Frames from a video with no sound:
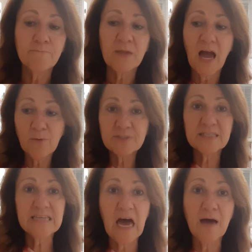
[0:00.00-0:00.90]
I was
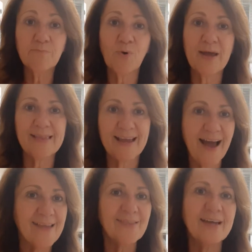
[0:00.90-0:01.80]
a tomboy. Like
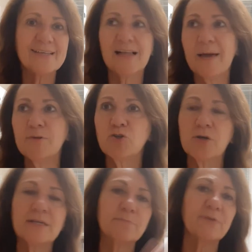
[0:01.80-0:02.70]
I liked climbing
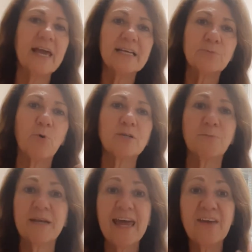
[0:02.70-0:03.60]
trees and playing sports,
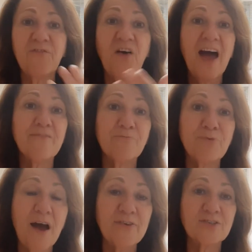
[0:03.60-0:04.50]
but I had 5
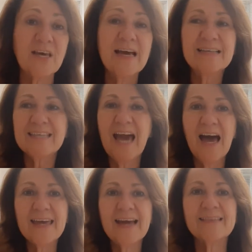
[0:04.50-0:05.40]
brothers. See,
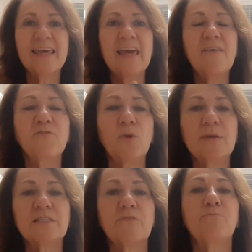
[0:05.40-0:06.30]
I had the
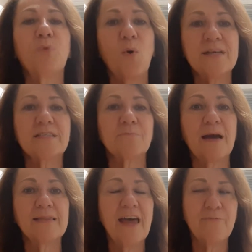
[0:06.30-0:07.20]
influence of boys in
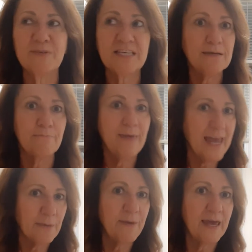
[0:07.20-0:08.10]
my life. It didn't
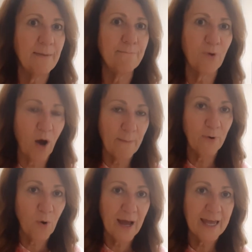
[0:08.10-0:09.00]
make me a
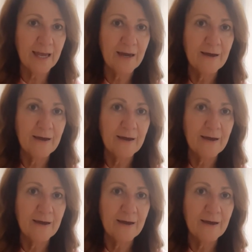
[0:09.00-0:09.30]
boy.